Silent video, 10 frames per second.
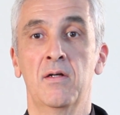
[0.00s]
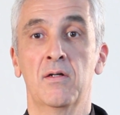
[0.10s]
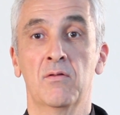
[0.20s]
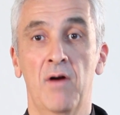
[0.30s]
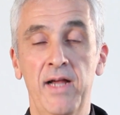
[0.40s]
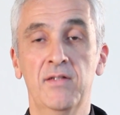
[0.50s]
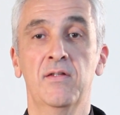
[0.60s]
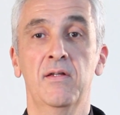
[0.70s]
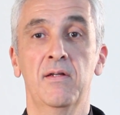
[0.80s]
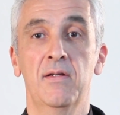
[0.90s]
Christ
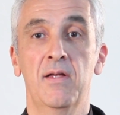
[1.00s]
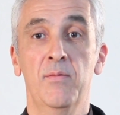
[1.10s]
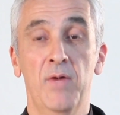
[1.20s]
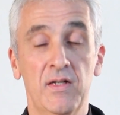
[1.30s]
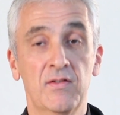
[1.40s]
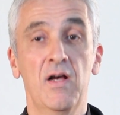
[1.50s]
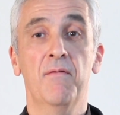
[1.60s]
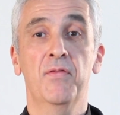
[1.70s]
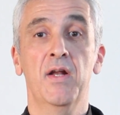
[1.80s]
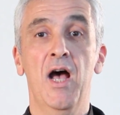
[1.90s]
and
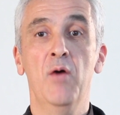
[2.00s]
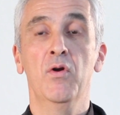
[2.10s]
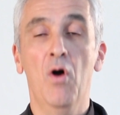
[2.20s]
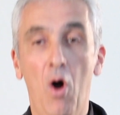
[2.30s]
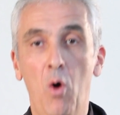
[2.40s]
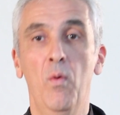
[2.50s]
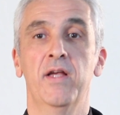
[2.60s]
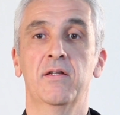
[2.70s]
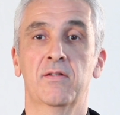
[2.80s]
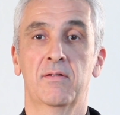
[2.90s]
myself that I would
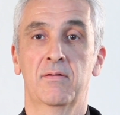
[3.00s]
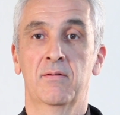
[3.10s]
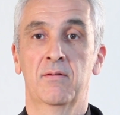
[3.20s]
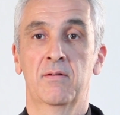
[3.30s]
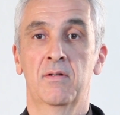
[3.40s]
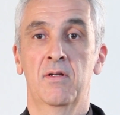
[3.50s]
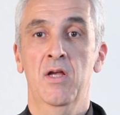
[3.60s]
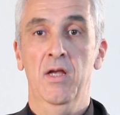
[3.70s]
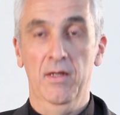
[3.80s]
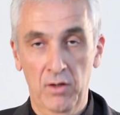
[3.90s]
always
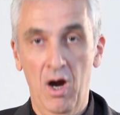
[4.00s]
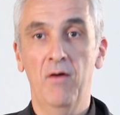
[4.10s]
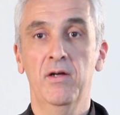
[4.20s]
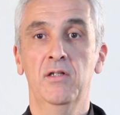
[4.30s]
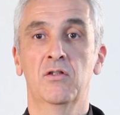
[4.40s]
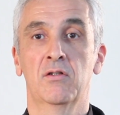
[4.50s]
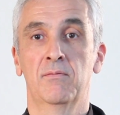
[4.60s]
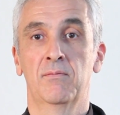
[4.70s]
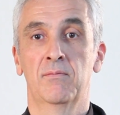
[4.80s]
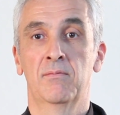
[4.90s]
encourage,
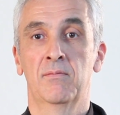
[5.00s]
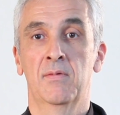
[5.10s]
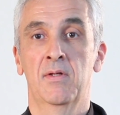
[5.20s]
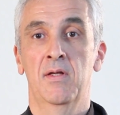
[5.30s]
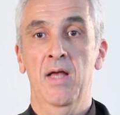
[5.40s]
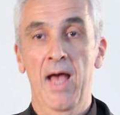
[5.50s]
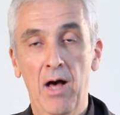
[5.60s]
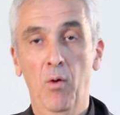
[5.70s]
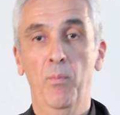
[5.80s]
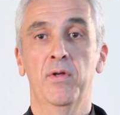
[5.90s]

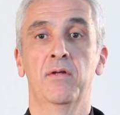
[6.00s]
help,